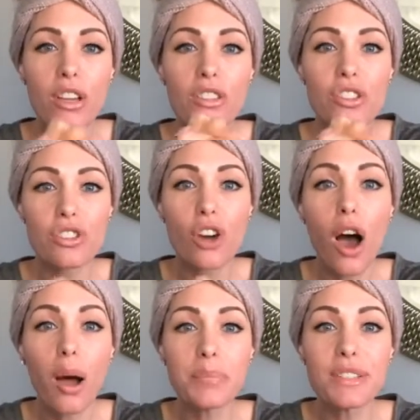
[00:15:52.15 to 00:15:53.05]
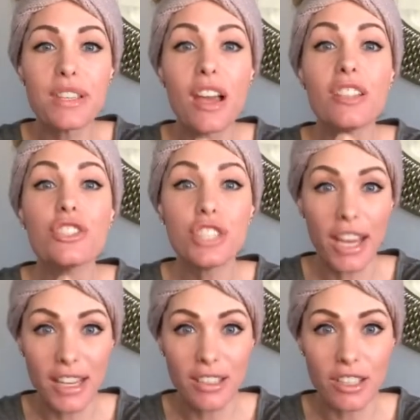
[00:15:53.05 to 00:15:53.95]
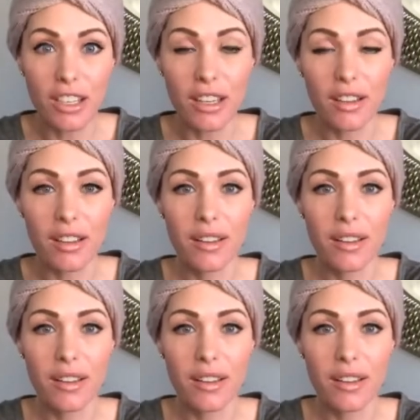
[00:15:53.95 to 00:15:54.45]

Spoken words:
stops changing